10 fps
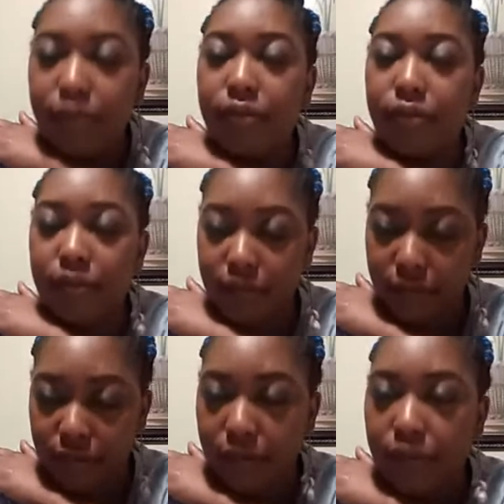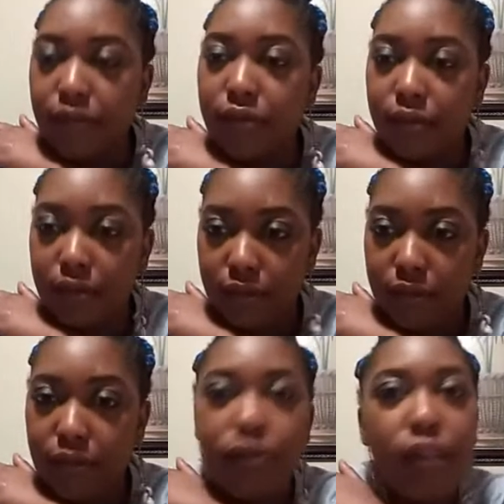still be beautiful because
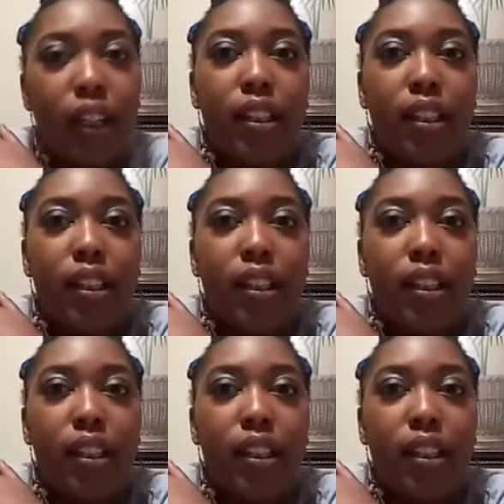that's not